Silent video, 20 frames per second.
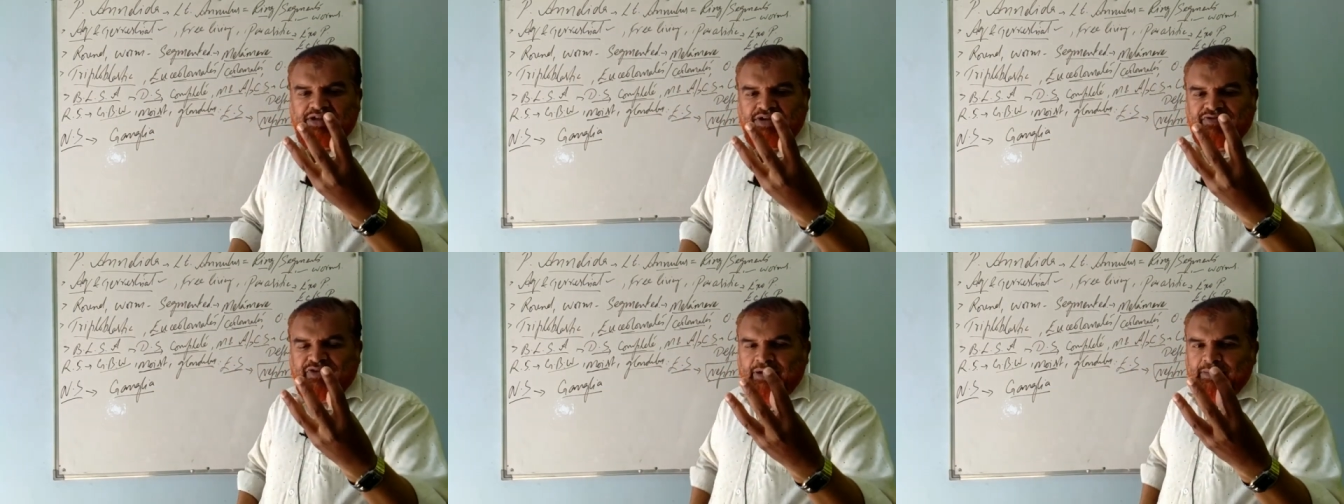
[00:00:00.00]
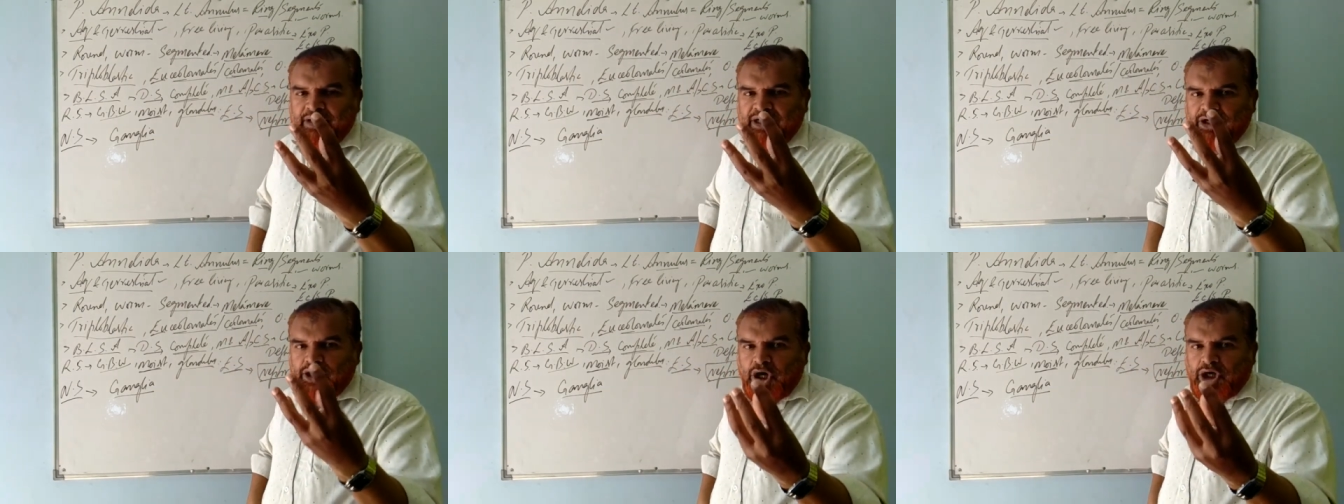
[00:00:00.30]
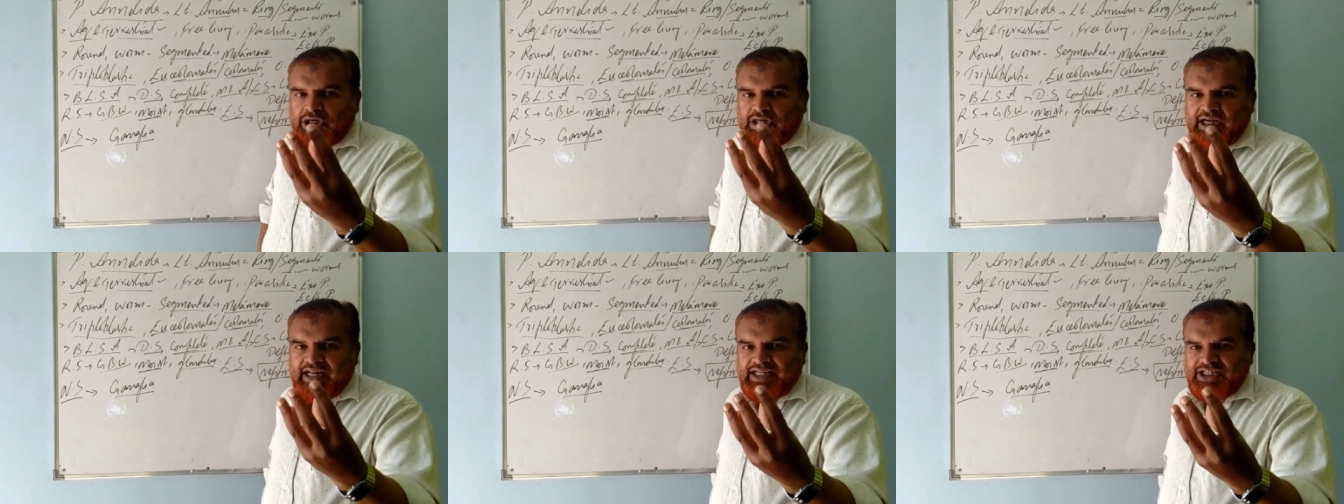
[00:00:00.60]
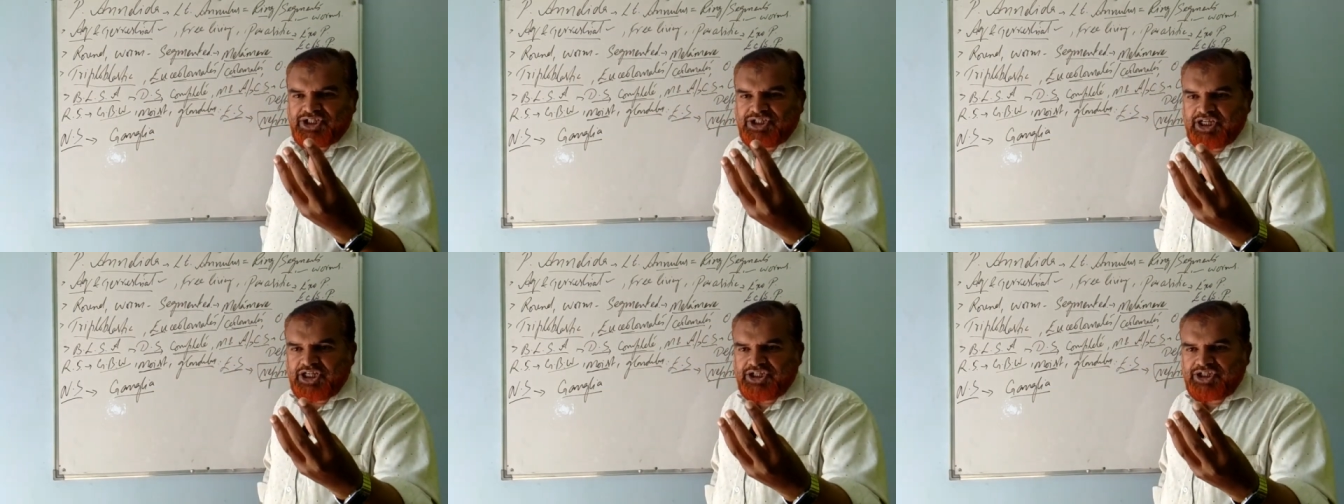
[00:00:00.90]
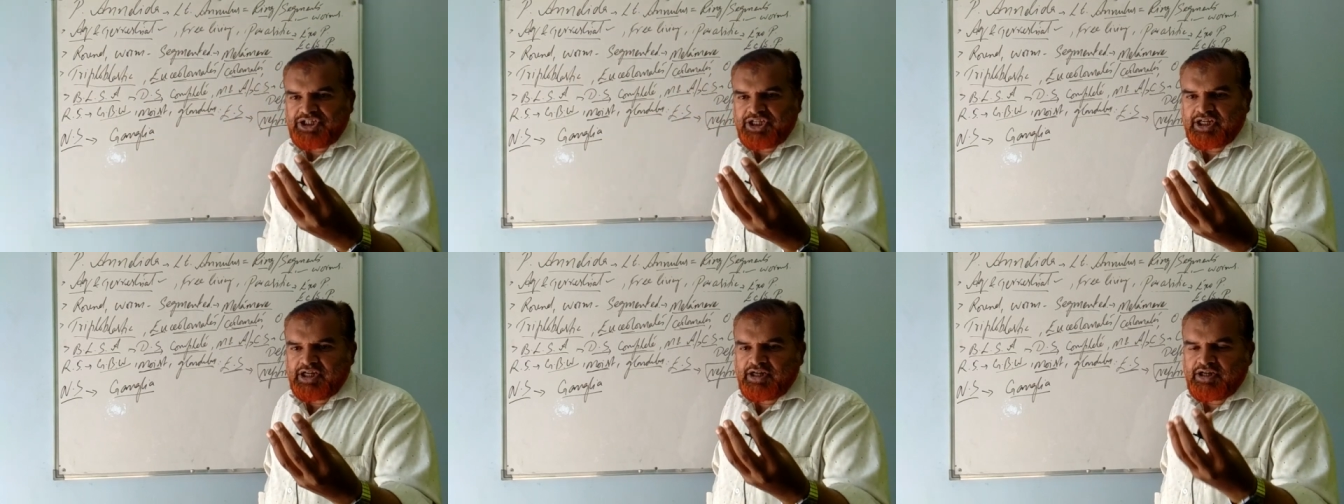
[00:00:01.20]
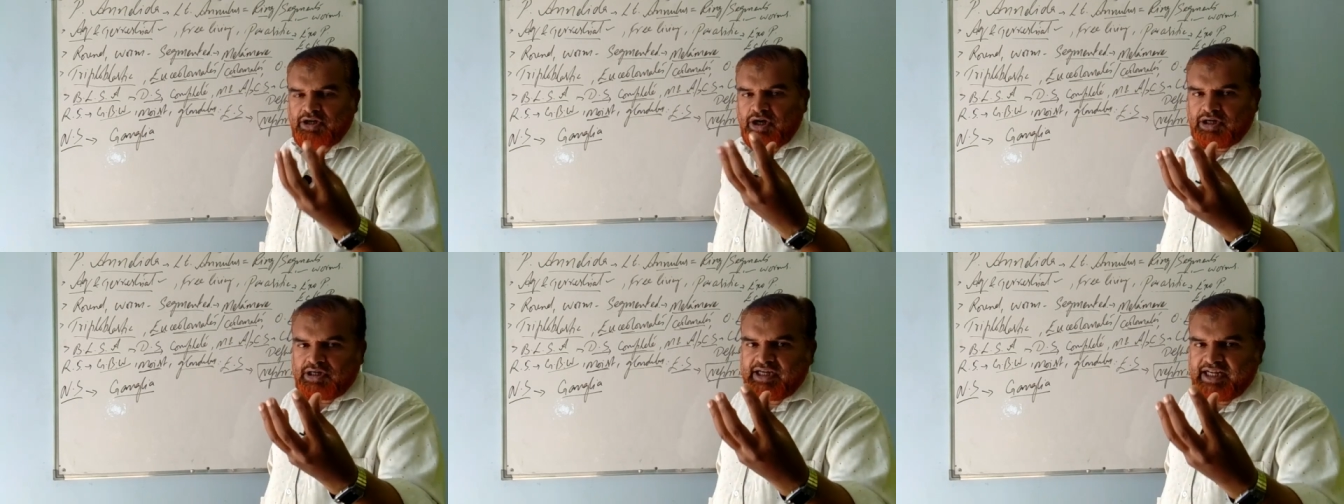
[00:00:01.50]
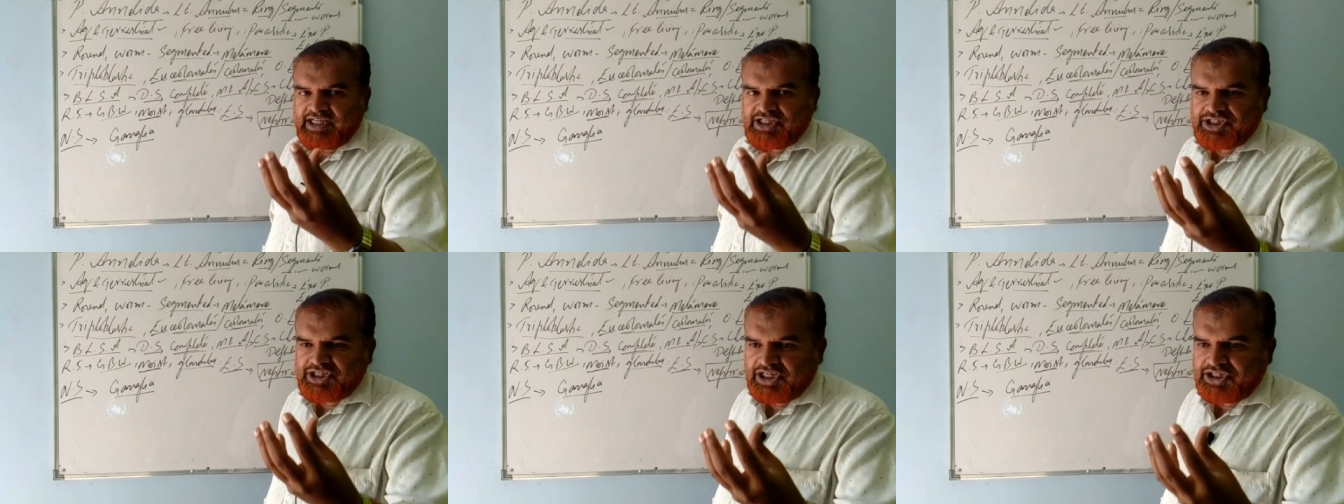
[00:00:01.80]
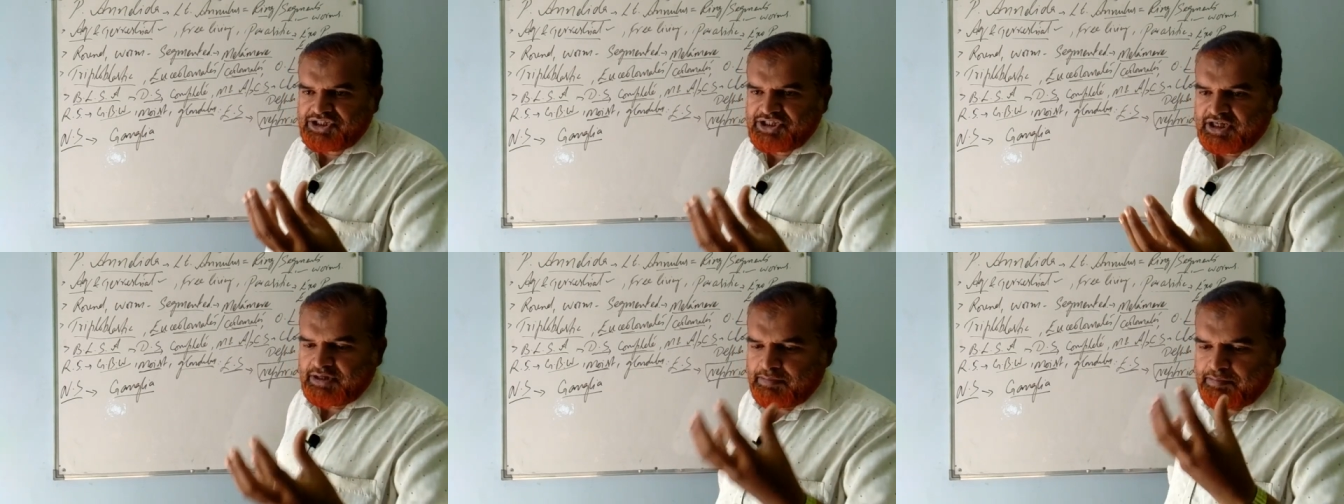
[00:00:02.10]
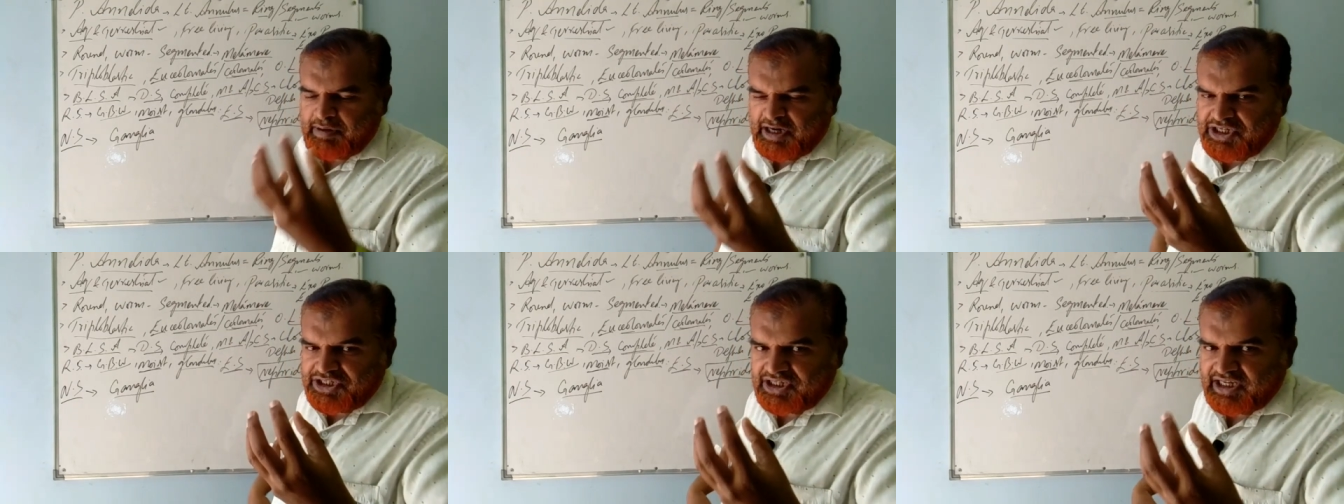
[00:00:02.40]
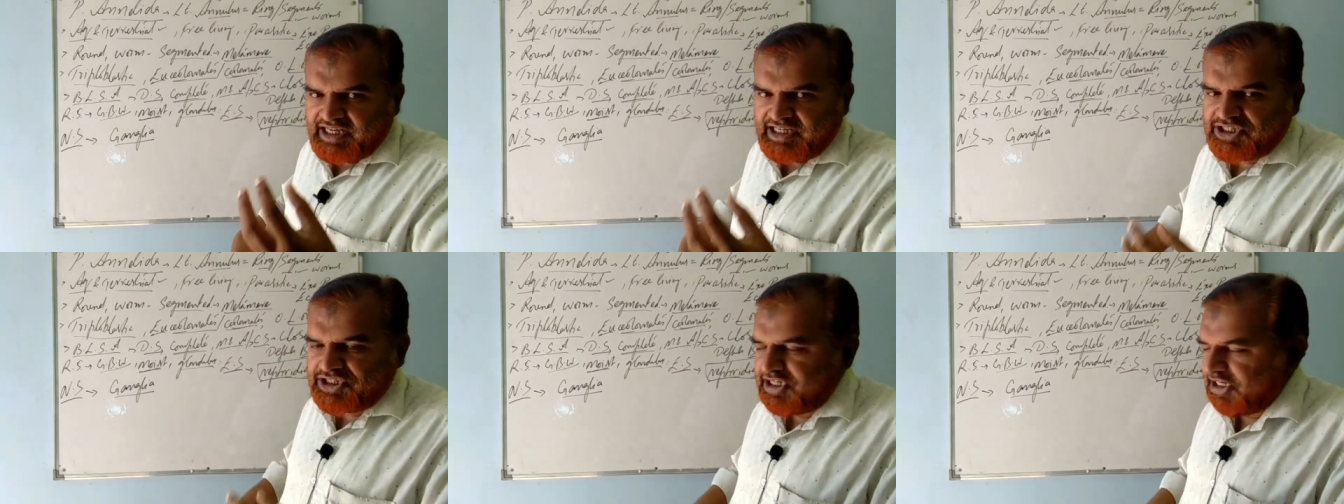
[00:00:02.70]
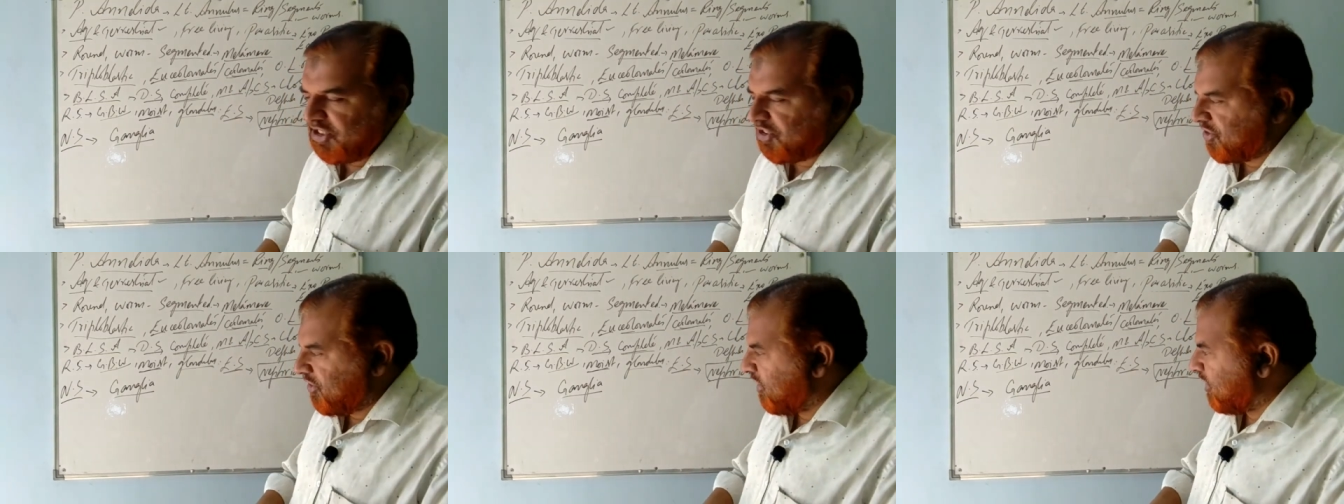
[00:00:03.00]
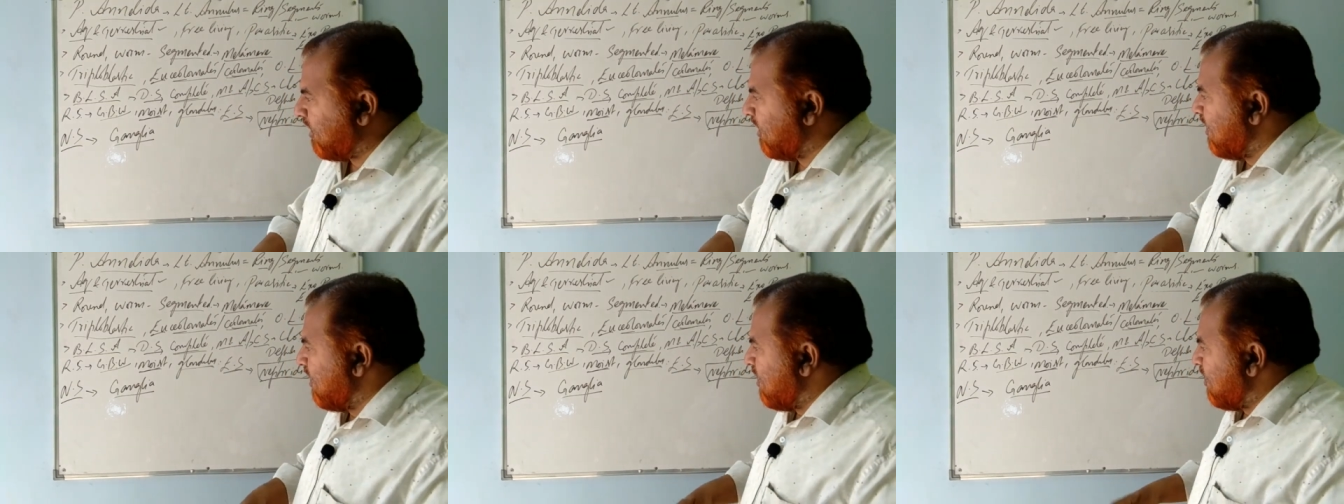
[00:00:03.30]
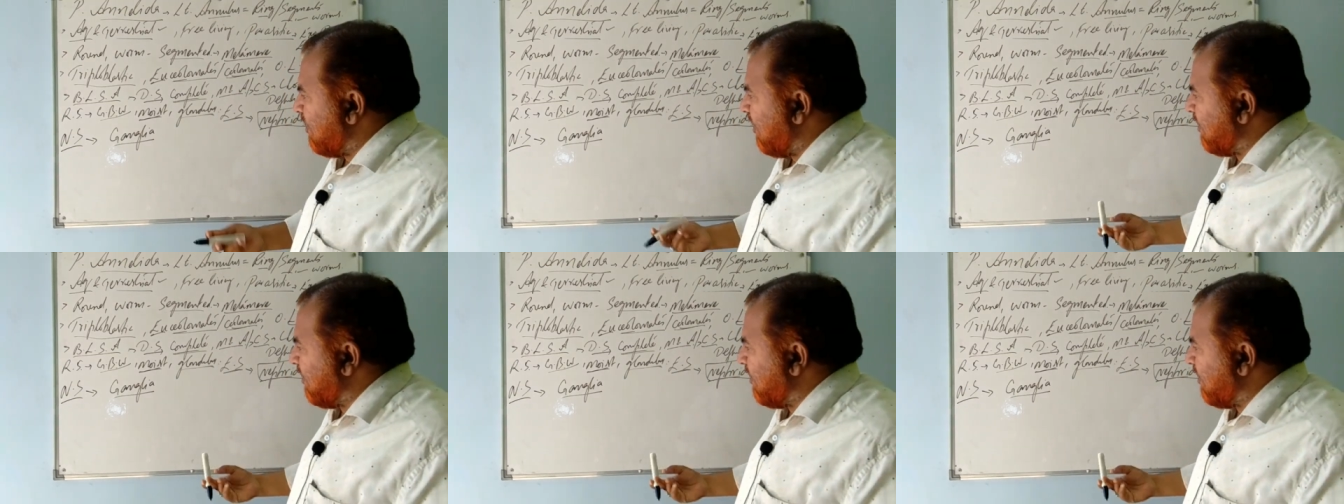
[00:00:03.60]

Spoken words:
they form a knot-like structure, bunch-like structure.